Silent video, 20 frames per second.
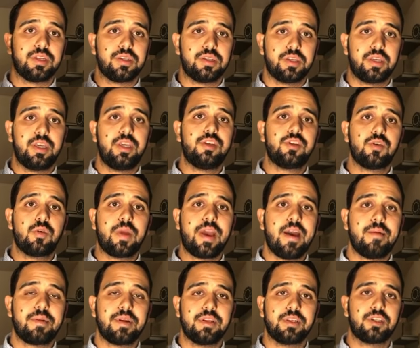The keystone
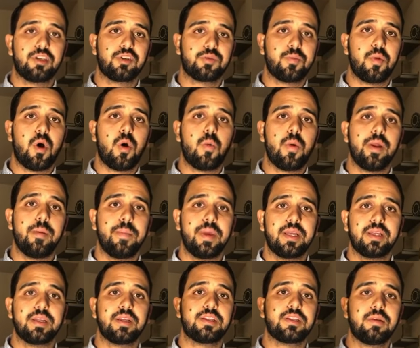habit is a small win because
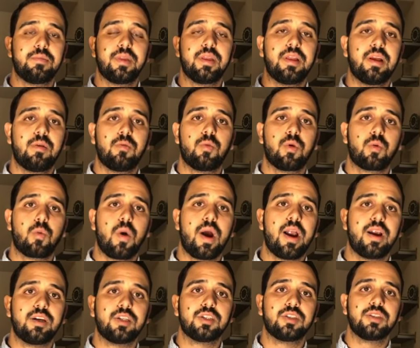it's something that
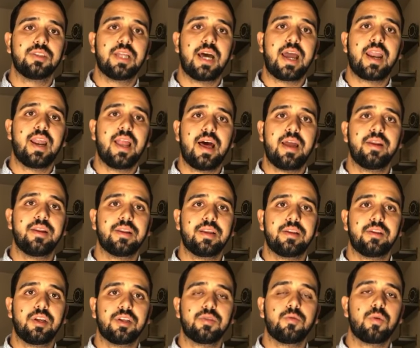requires not a lot, that
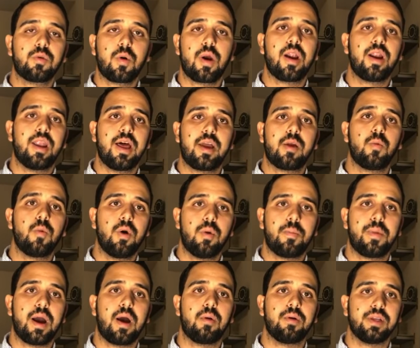doesn't require a lot of
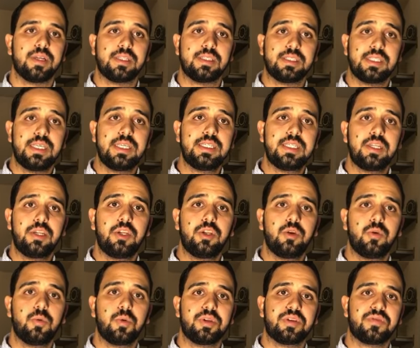willpower. That's easy to
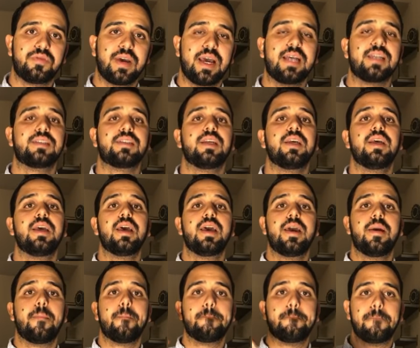do, it's fast,
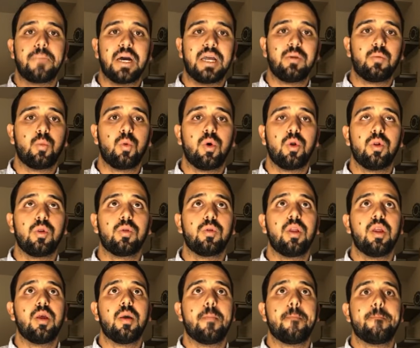but will
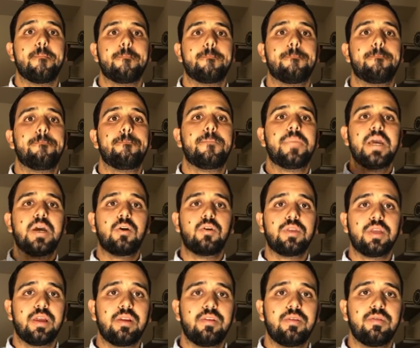
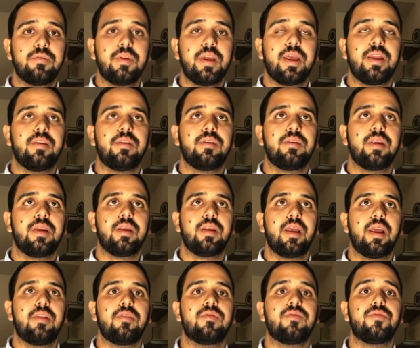build
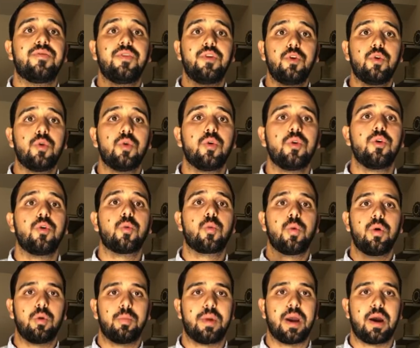and fuel your
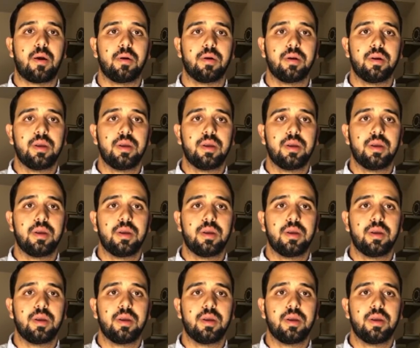willpower.